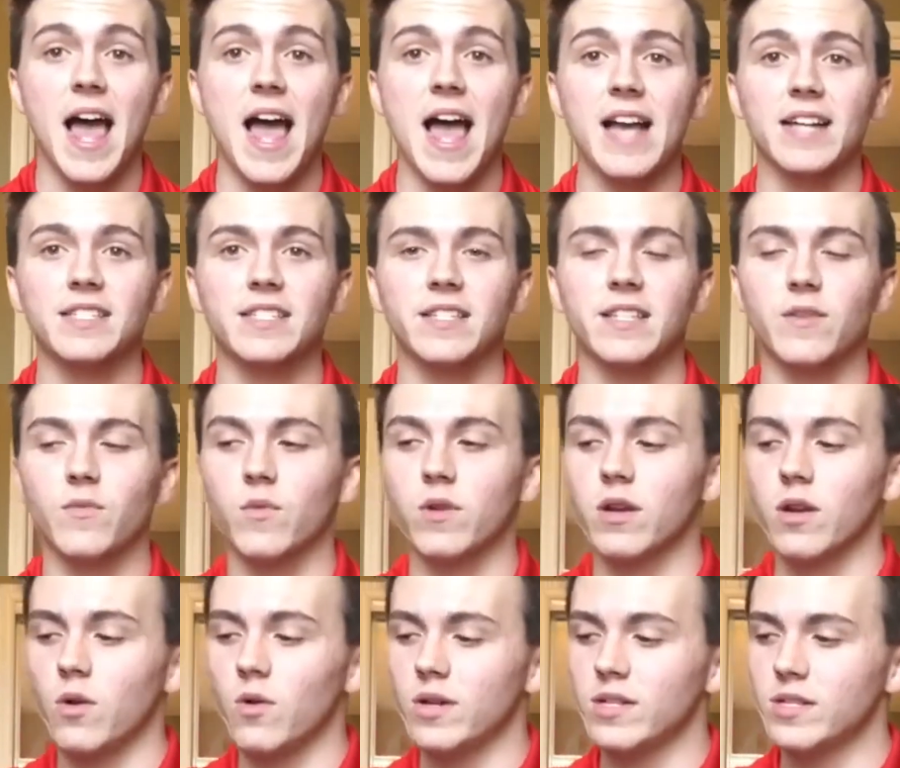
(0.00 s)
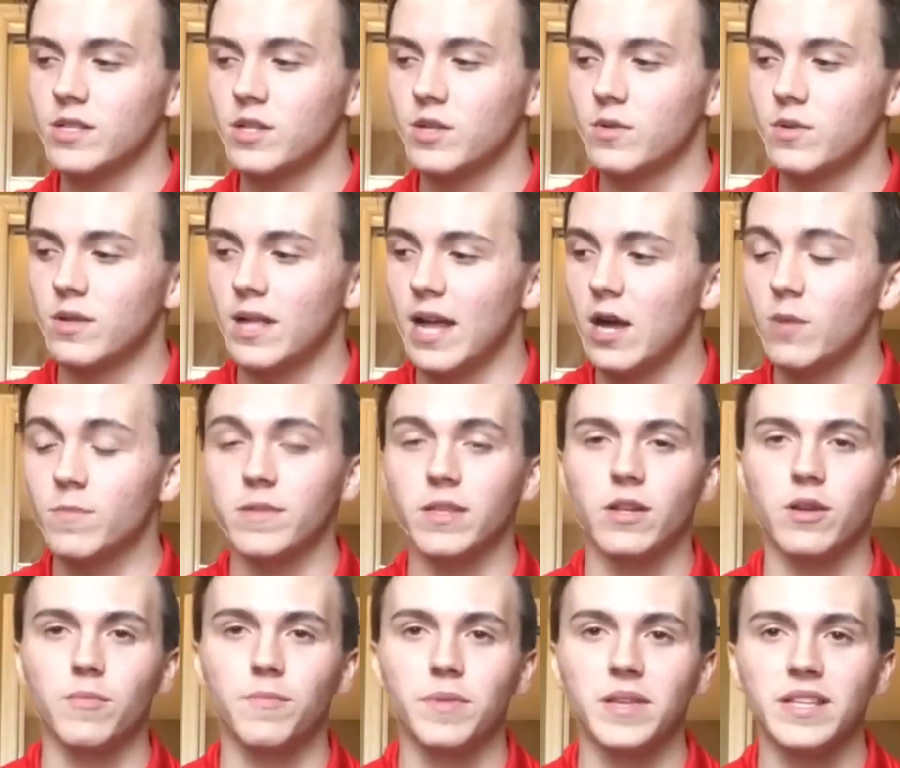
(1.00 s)
actually, we're going to help
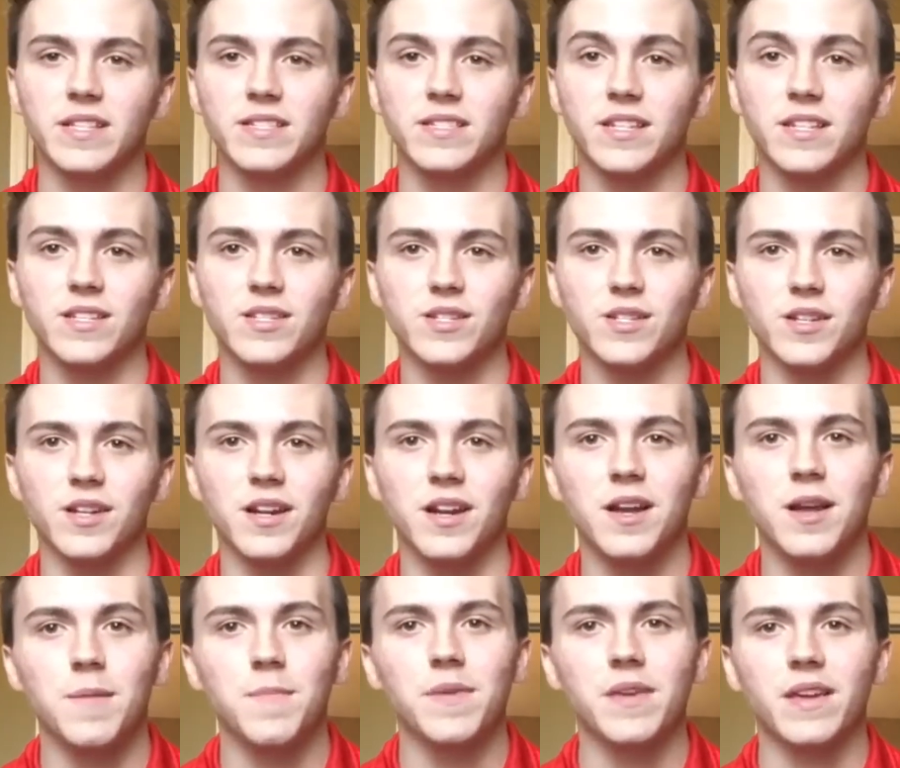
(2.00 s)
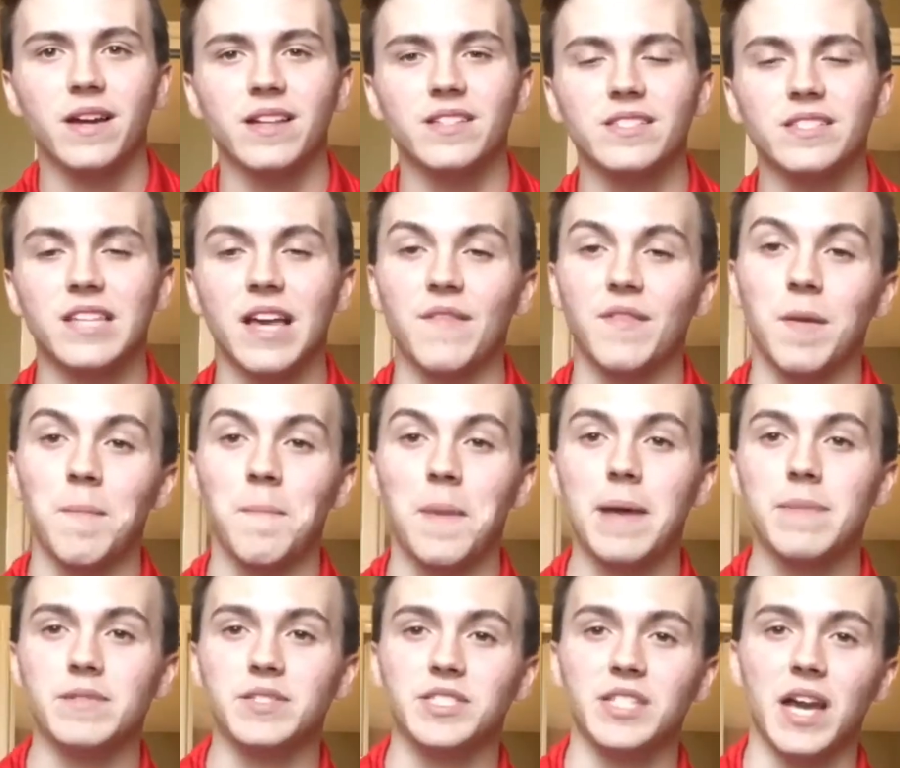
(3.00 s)
Little B's sister because she's having a
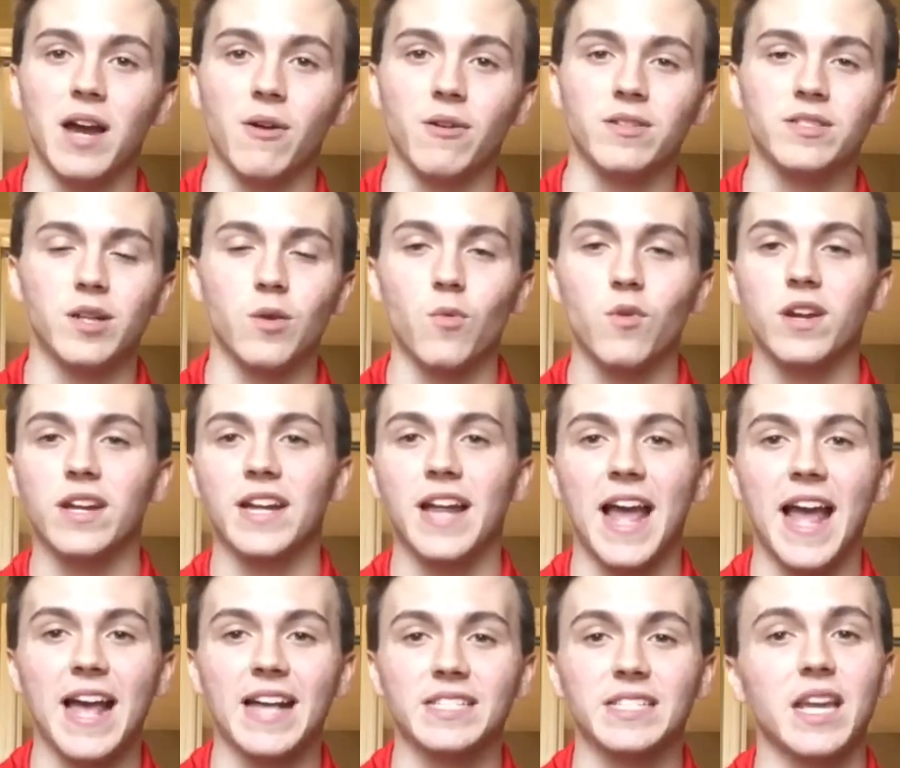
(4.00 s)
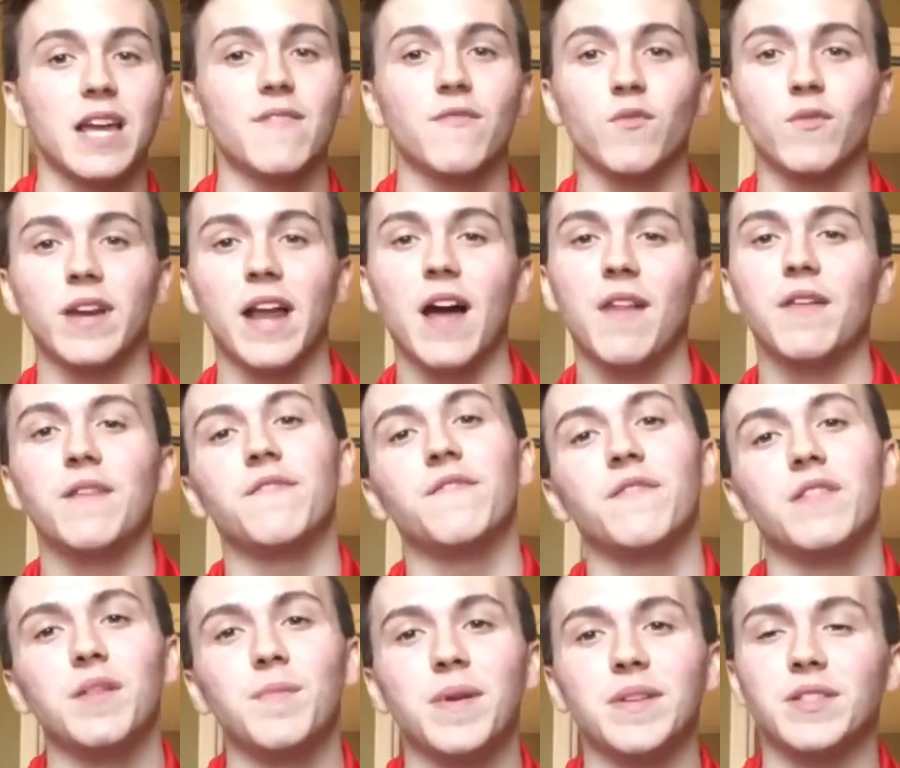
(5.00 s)
baby shower. So we're going to ask everyone how they
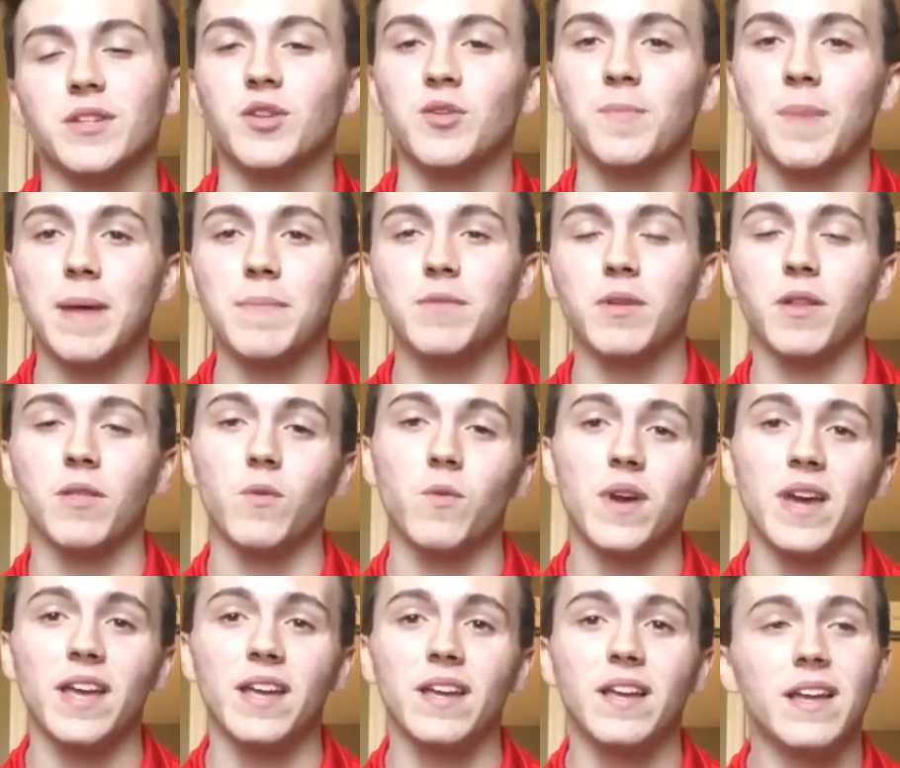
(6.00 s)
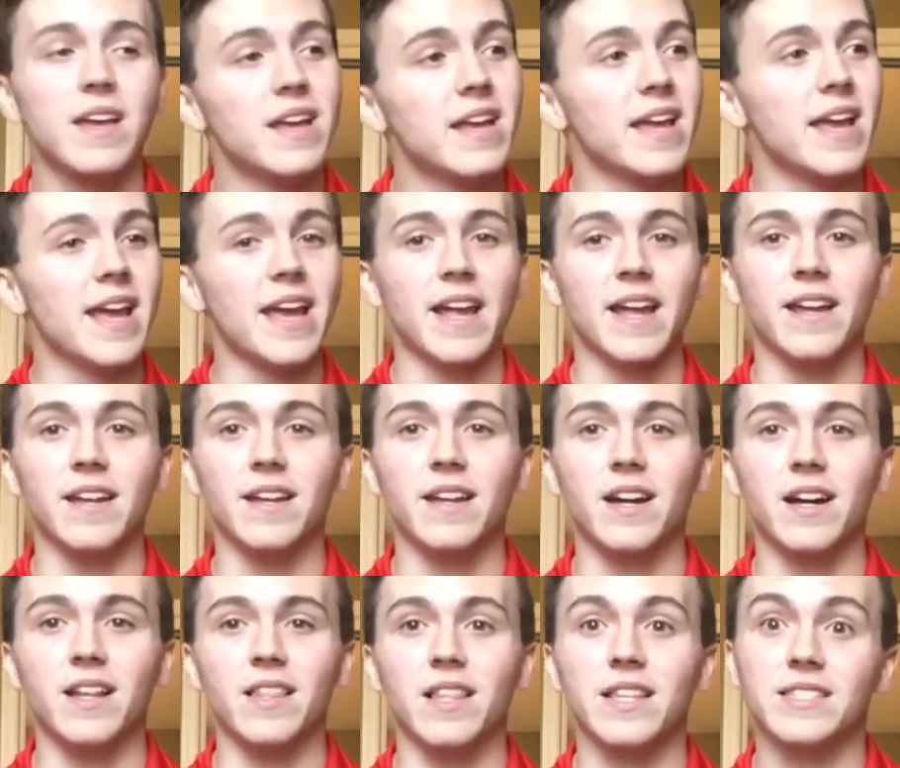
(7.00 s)
feel about the new baby on the way, and
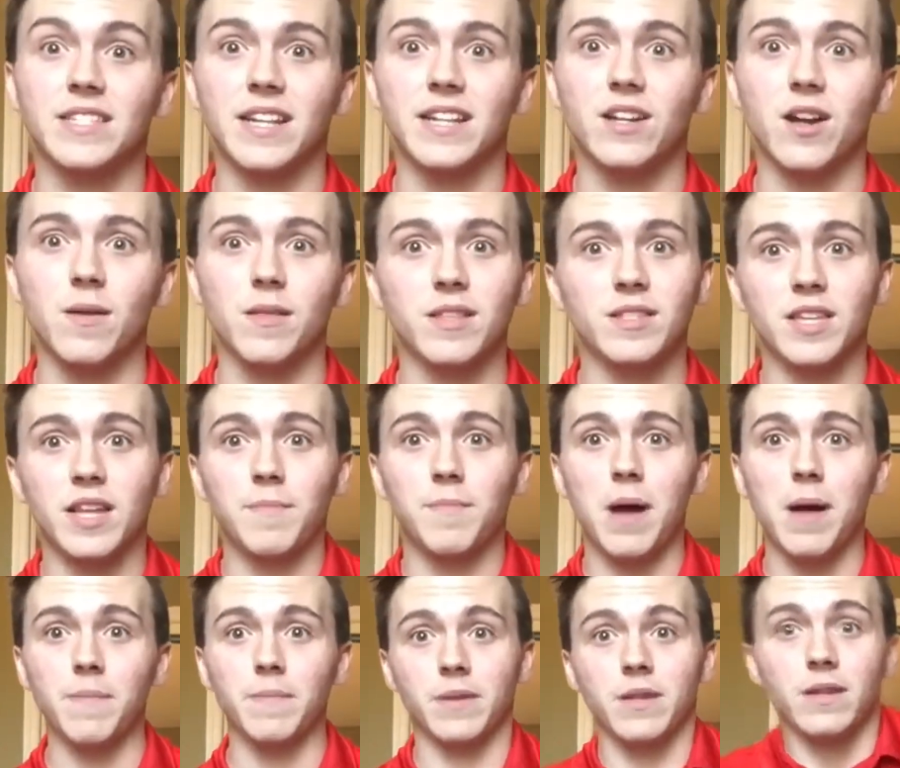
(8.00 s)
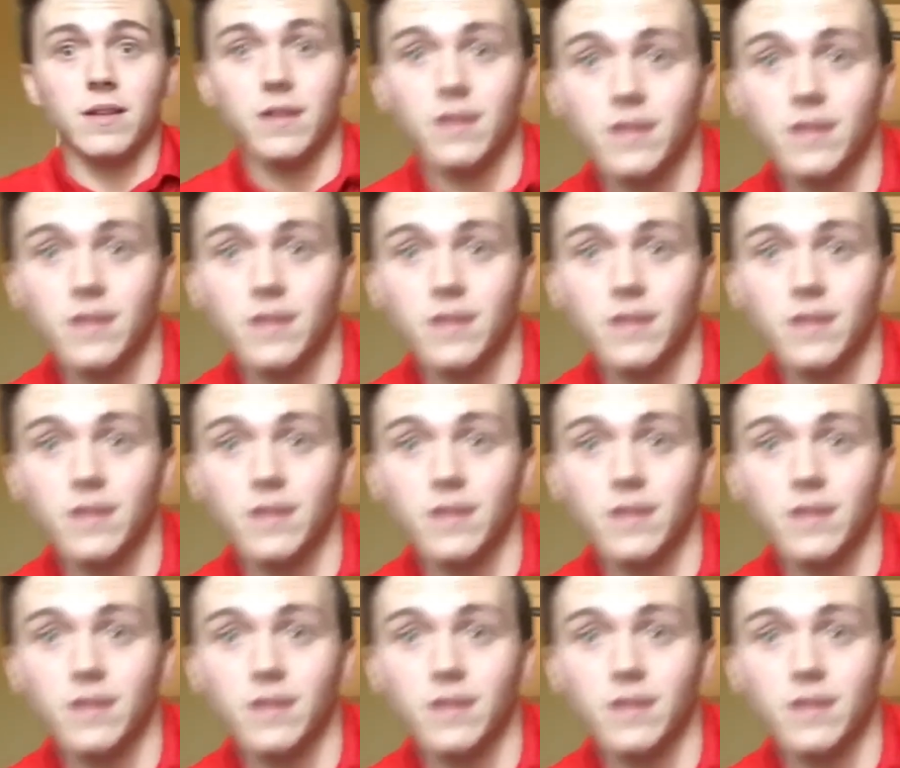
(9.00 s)
uh, let's get it let's get it popping.